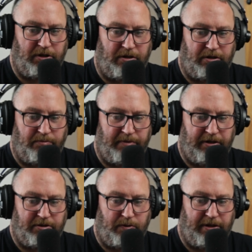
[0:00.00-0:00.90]
lot
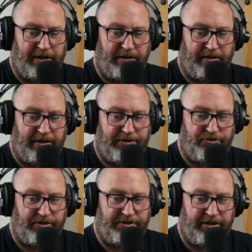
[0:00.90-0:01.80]
is quite
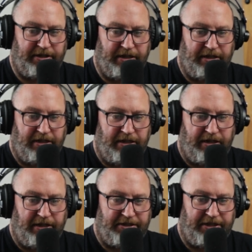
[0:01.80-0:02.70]
interesting.
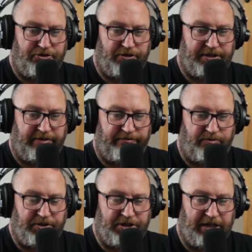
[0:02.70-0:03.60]
And it's interesting
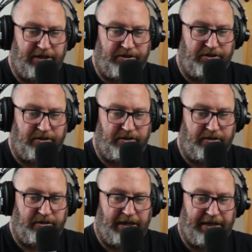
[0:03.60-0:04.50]
from a challenge,
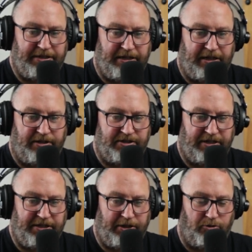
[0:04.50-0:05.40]
lighting it,
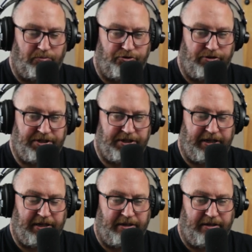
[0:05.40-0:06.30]
setting it up, dressing
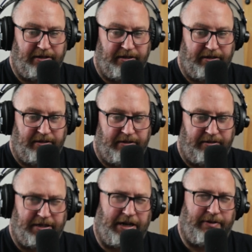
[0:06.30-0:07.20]
it,
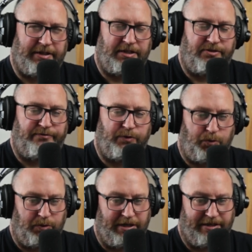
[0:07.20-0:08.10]
directing the
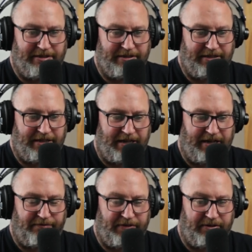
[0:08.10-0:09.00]
food.
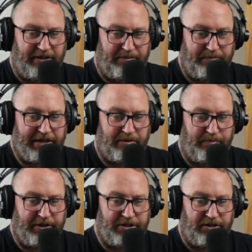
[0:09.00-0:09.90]
I found it became a
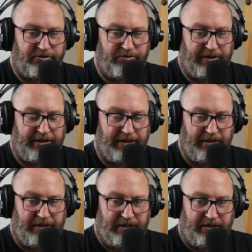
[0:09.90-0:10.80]
big challenge for me.
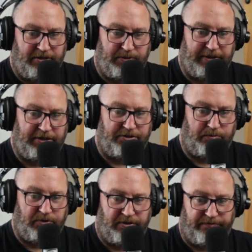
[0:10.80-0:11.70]
So I did
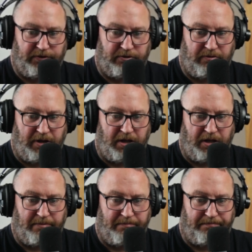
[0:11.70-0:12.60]
some work for
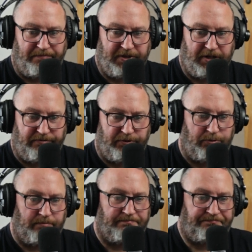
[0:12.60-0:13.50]
Deliveroo